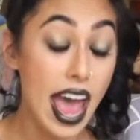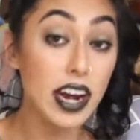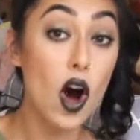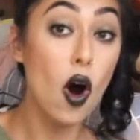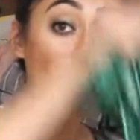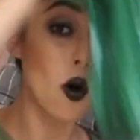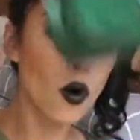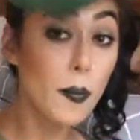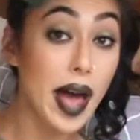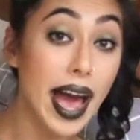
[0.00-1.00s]
and a
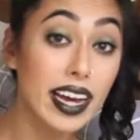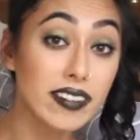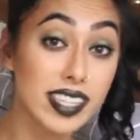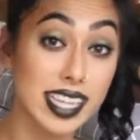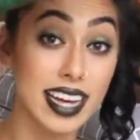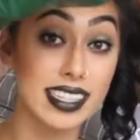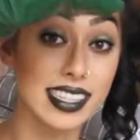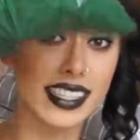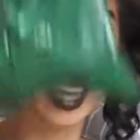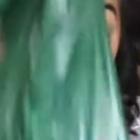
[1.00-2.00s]
whole bag of
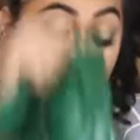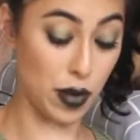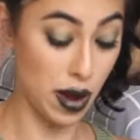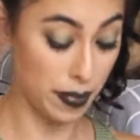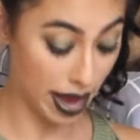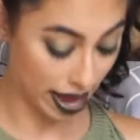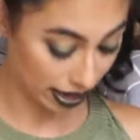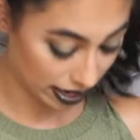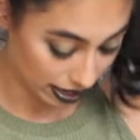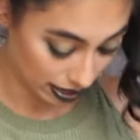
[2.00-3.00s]
scents. I brought back,
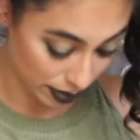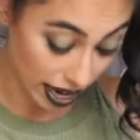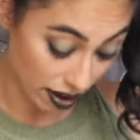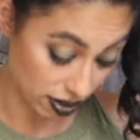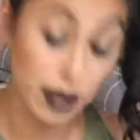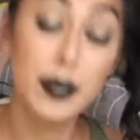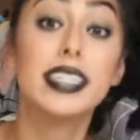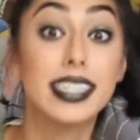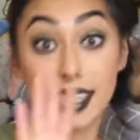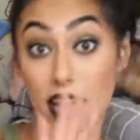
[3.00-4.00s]
let me count. Let me
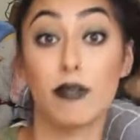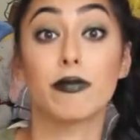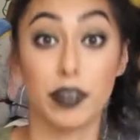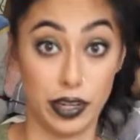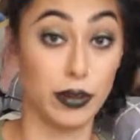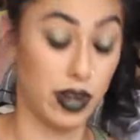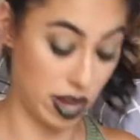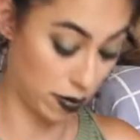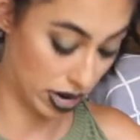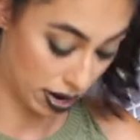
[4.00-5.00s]
just count for you
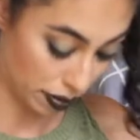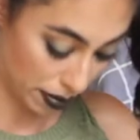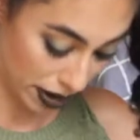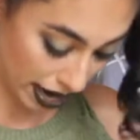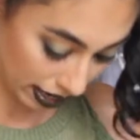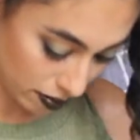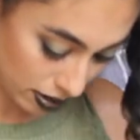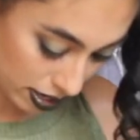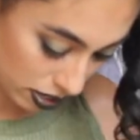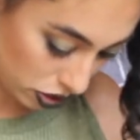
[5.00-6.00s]
how many I brought back.
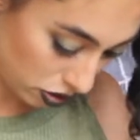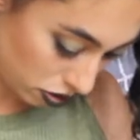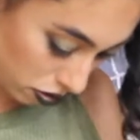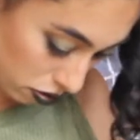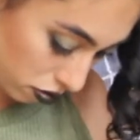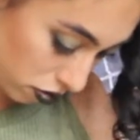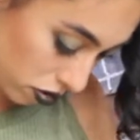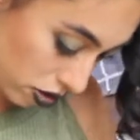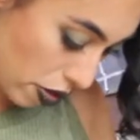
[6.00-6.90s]
1, 2,